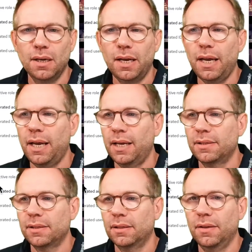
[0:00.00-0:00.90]
And
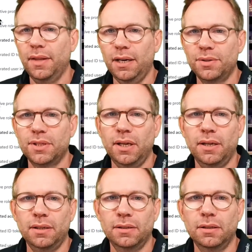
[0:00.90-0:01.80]
there's
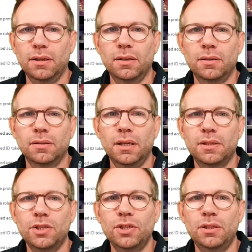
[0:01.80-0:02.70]
an
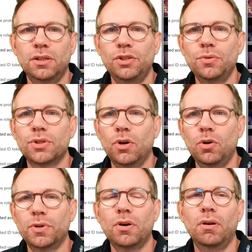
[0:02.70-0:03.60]
additional new
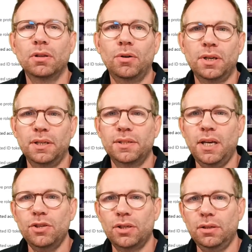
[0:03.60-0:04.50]
scope called
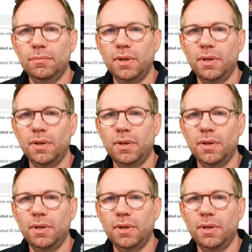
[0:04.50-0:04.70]
organization.